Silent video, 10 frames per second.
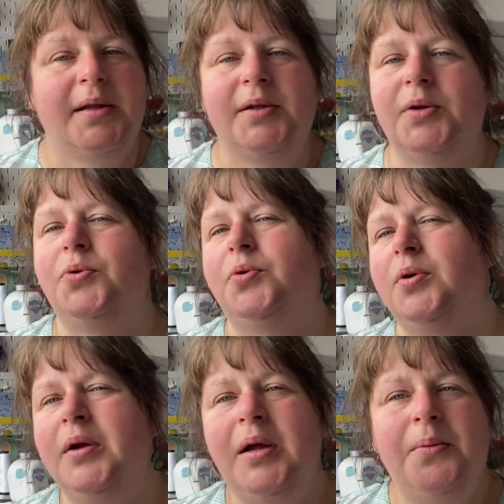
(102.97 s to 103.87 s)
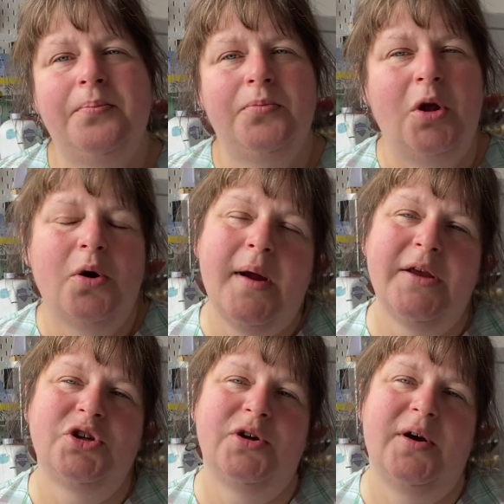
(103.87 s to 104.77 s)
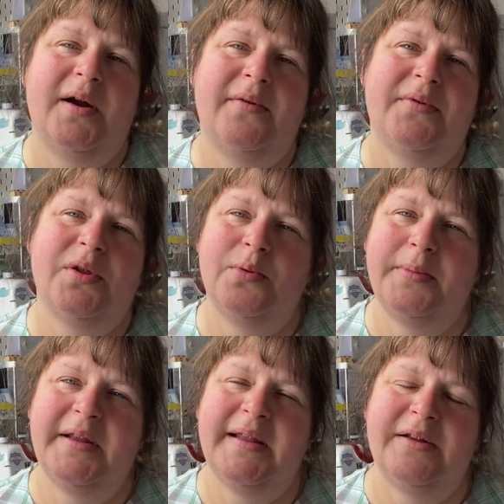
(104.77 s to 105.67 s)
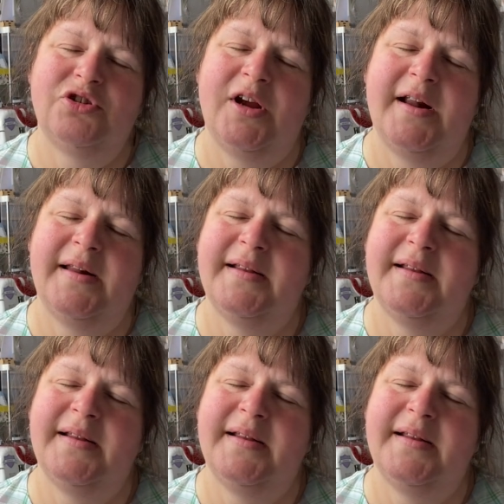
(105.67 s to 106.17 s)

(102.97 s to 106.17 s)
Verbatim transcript: so not quite sure if Sew Me Sunshine